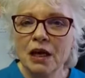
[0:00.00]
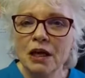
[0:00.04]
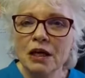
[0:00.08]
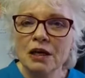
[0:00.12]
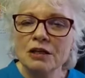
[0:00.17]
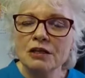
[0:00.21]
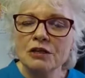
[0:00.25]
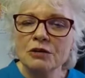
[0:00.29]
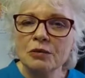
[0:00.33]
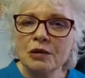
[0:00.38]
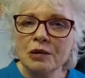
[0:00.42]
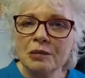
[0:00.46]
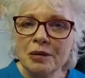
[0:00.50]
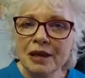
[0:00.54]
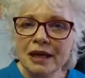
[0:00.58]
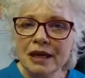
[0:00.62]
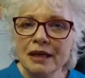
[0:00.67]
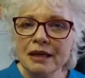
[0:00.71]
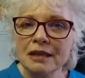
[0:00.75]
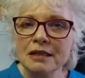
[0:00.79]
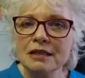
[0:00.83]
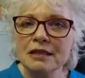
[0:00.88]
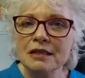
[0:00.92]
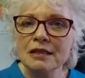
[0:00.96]
So we
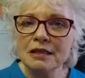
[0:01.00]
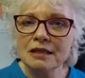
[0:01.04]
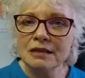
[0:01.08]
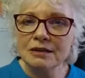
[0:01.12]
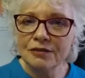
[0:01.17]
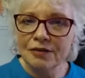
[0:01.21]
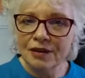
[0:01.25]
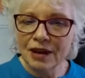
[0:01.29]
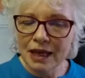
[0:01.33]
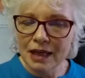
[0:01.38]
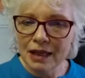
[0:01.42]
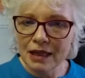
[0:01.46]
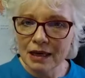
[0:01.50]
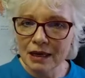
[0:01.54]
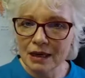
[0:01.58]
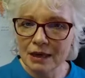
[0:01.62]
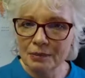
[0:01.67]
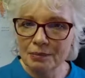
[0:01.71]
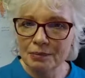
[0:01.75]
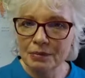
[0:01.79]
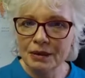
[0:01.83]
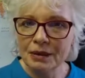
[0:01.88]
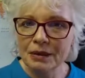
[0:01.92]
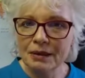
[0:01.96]
begin to
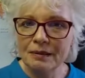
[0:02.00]
develop